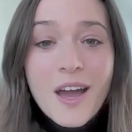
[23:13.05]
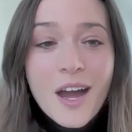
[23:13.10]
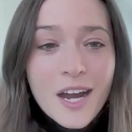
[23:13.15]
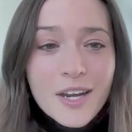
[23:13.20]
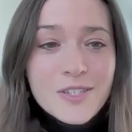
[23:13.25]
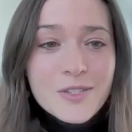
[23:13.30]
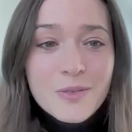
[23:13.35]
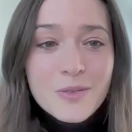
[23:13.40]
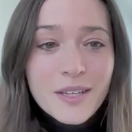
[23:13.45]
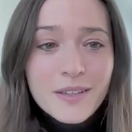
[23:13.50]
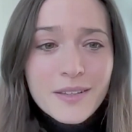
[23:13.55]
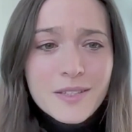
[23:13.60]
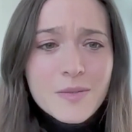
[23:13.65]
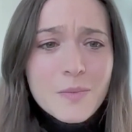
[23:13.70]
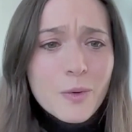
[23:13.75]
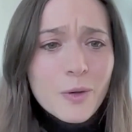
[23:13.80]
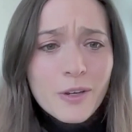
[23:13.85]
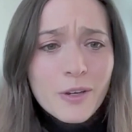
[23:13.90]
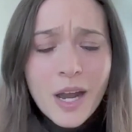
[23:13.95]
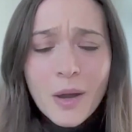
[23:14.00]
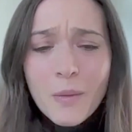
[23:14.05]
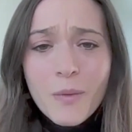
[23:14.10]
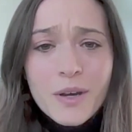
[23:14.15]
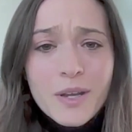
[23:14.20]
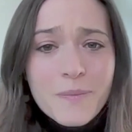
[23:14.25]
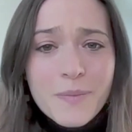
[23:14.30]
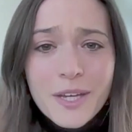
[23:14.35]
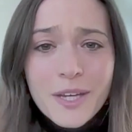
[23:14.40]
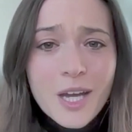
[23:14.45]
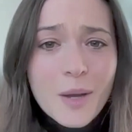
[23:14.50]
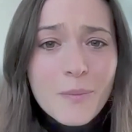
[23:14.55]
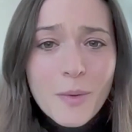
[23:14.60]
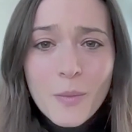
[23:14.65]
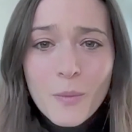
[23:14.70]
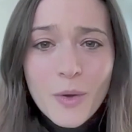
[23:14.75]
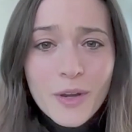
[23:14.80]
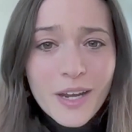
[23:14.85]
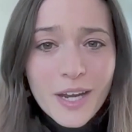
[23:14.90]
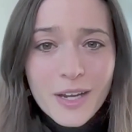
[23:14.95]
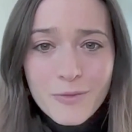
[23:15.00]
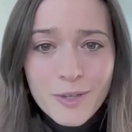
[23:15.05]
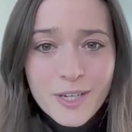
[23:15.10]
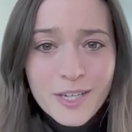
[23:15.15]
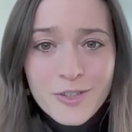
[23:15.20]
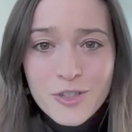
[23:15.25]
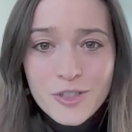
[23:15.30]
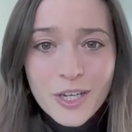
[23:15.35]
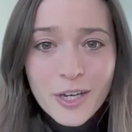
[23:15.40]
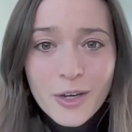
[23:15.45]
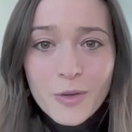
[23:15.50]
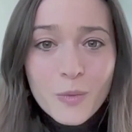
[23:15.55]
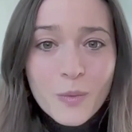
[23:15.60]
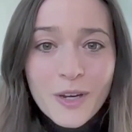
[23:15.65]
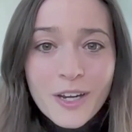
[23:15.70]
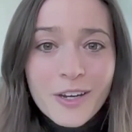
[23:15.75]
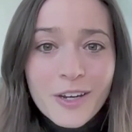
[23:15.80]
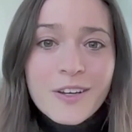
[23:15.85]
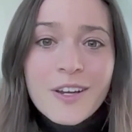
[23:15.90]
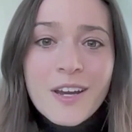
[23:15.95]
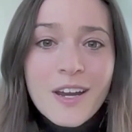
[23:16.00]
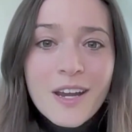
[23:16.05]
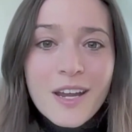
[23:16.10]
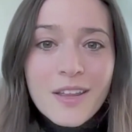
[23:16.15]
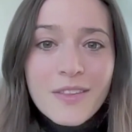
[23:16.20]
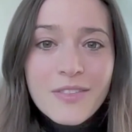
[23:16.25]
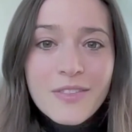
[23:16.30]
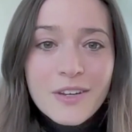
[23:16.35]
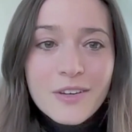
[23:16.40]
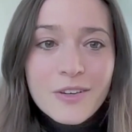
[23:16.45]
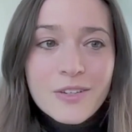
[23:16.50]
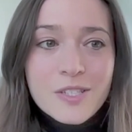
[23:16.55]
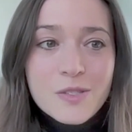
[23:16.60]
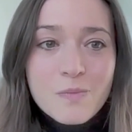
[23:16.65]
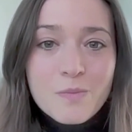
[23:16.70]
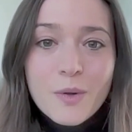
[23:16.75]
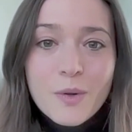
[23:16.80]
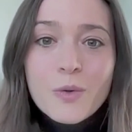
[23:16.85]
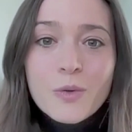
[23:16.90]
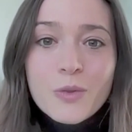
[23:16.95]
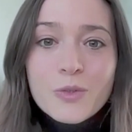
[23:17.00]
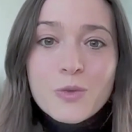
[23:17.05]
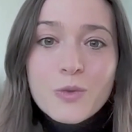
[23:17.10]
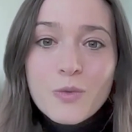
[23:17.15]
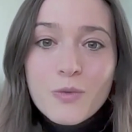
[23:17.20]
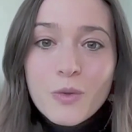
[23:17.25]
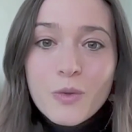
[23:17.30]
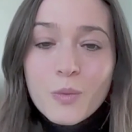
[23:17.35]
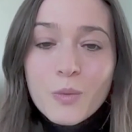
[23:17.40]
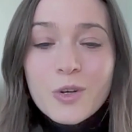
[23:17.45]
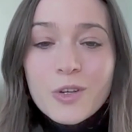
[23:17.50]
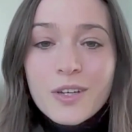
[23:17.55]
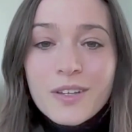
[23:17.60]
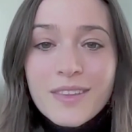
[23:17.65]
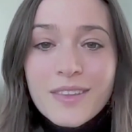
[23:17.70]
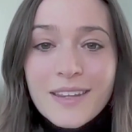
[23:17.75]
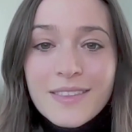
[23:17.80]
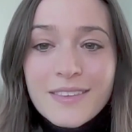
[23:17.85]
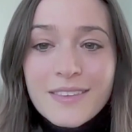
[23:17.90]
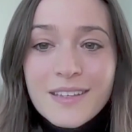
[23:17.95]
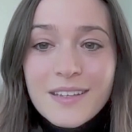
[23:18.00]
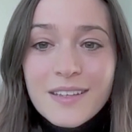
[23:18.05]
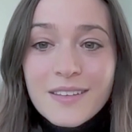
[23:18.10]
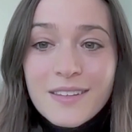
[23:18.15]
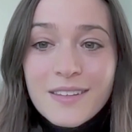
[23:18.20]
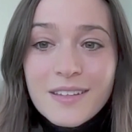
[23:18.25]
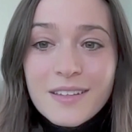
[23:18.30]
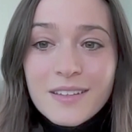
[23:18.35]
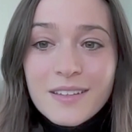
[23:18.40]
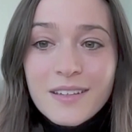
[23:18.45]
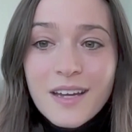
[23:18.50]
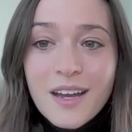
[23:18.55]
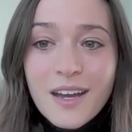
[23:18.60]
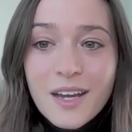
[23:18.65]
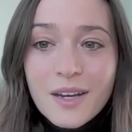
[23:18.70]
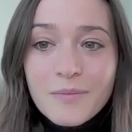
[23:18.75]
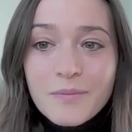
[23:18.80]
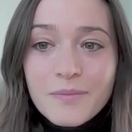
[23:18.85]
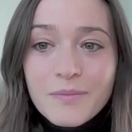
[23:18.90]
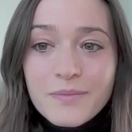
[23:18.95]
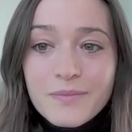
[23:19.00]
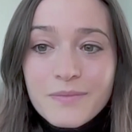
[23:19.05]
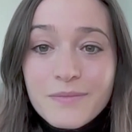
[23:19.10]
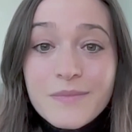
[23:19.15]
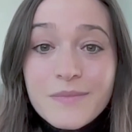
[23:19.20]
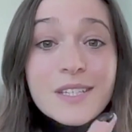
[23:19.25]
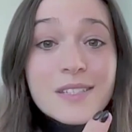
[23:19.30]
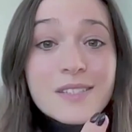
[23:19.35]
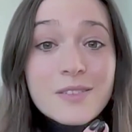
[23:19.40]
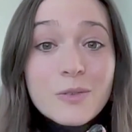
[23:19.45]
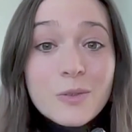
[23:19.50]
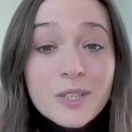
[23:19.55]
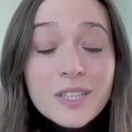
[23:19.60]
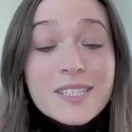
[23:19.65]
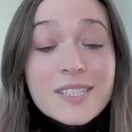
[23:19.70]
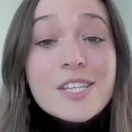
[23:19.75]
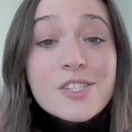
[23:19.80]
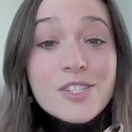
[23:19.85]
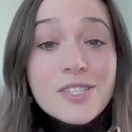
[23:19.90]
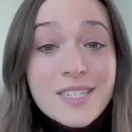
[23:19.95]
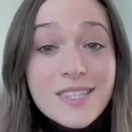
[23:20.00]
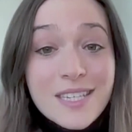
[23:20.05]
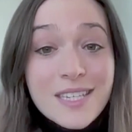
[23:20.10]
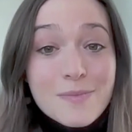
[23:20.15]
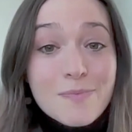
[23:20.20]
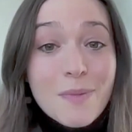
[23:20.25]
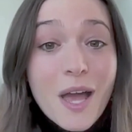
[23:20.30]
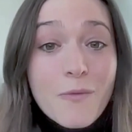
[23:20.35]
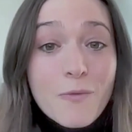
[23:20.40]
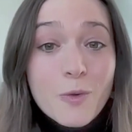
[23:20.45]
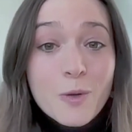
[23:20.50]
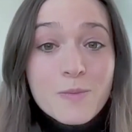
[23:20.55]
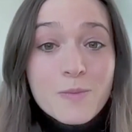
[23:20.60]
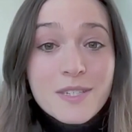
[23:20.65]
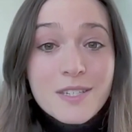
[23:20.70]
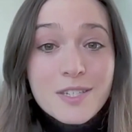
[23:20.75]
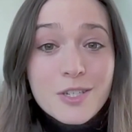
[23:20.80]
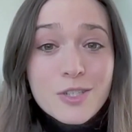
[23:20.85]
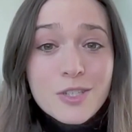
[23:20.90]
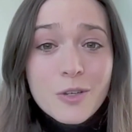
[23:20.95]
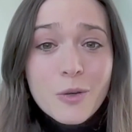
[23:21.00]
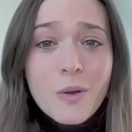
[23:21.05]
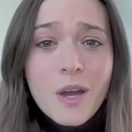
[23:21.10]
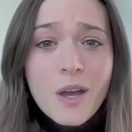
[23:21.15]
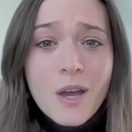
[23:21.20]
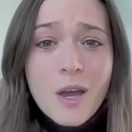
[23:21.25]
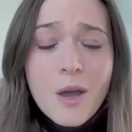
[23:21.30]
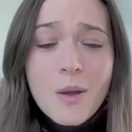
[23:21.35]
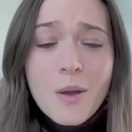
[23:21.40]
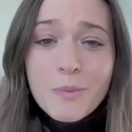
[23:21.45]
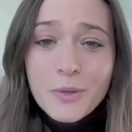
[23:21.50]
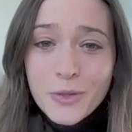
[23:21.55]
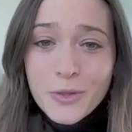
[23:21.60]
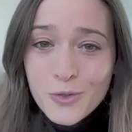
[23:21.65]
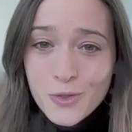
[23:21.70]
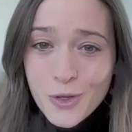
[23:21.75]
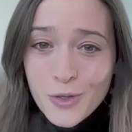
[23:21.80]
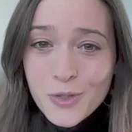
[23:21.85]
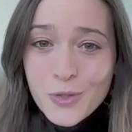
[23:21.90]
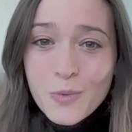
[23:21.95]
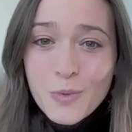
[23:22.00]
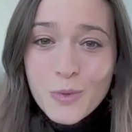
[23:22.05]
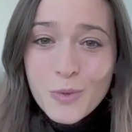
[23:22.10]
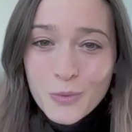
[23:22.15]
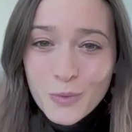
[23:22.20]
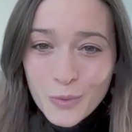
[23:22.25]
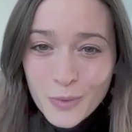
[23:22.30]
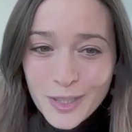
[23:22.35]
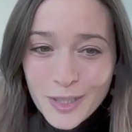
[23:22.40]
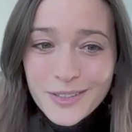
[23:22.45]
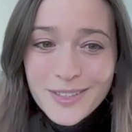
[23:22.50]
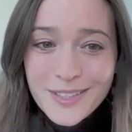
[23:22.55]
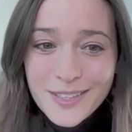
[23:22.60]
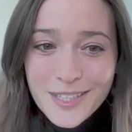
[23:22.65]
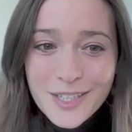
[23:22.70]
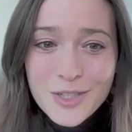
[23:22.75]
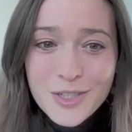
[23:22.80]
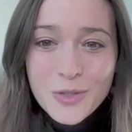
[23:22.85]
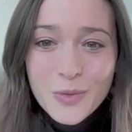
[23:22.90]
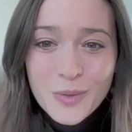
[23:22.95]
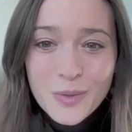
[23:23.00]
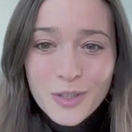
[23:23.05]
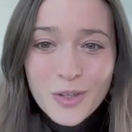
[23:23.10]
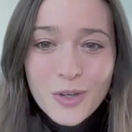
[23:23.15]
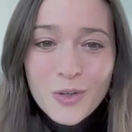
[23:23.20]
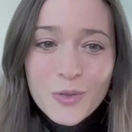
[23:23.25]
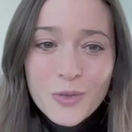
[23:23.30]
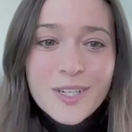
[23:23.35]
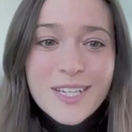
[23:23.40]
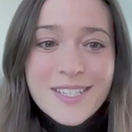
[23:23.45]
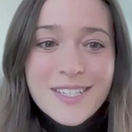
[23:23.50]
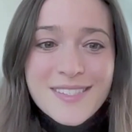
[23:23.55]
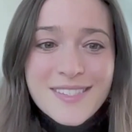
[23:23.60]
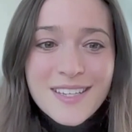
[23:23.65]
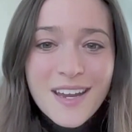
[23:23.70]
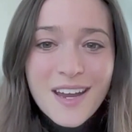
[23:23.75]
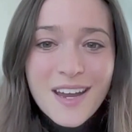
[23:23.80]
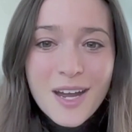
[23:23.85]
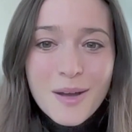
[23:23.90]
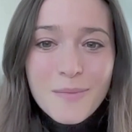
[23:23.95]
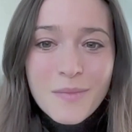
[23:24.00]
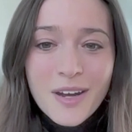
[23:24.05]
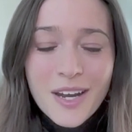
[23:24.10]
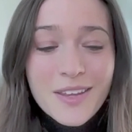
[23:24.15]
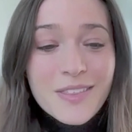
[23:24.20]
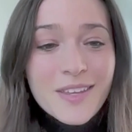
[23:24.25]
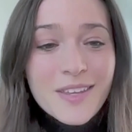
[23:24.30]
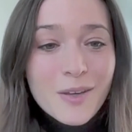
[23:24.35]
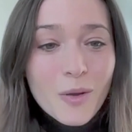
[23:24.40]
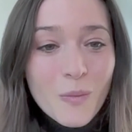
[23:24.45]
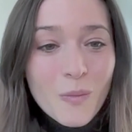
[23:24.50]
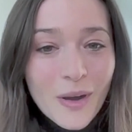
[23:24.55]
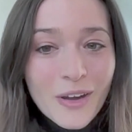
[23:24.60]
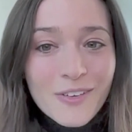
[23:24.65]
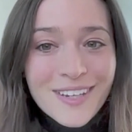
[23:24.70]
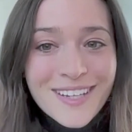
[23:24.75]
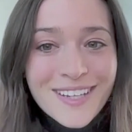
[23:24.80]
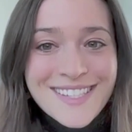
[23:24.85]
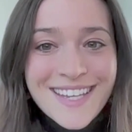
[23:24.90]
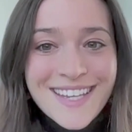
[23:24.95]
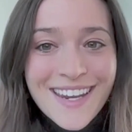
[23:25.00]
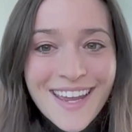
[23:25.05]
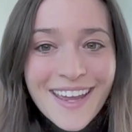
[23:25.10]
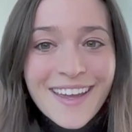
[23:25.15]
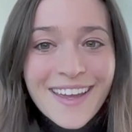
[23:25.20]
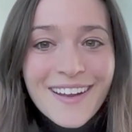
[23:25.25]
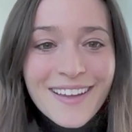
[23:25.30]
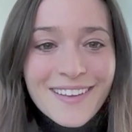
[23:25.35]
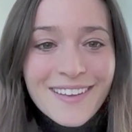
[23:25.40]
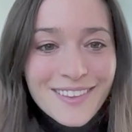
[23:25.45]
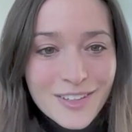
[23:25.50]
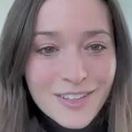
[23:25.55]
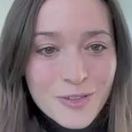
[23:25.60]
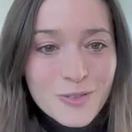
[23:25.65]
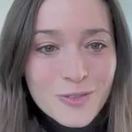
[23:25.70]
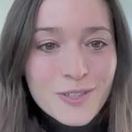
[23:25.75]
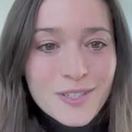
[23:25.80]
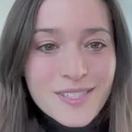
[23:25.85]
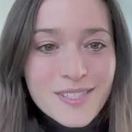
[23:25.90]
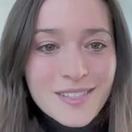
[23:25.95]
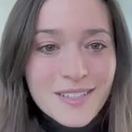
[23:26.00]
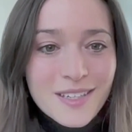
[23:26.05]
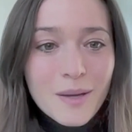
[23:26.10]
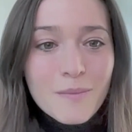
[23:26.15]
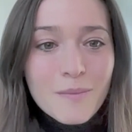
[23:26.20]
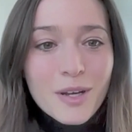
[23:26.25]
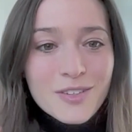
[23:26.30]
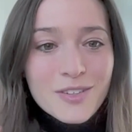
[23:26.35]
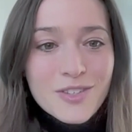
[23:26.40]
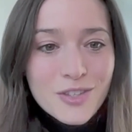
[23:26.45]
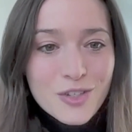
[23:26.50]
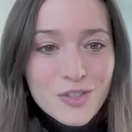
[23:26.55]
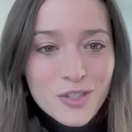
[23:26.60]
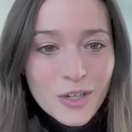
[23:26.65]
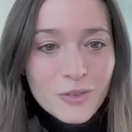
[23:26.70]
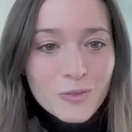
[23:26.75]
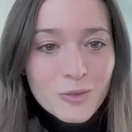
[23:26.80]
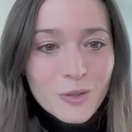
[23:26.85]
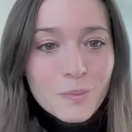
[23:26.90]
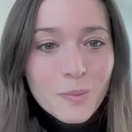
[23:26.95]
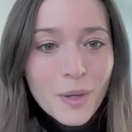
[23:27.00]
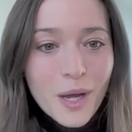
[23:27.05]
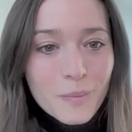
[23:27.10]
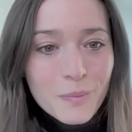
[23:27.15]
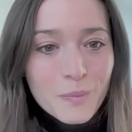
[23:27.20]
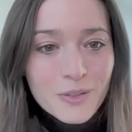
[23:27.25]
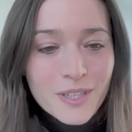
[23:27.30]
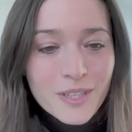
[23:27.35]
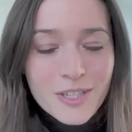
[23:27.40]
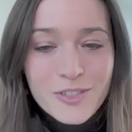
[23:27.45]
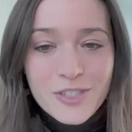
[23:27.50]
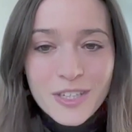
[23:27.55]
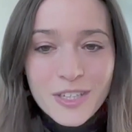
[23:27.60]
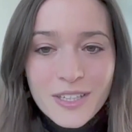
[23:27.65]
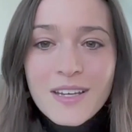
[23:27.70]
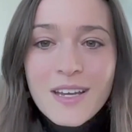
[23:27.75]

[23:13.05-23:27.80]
I do think that's important. I want to pick up on what Irene shared, where there is both sort of the work that these organizations and these platforms need to do, but there's also a real need to increase, I think, awareness and AI literacy amongst the general population.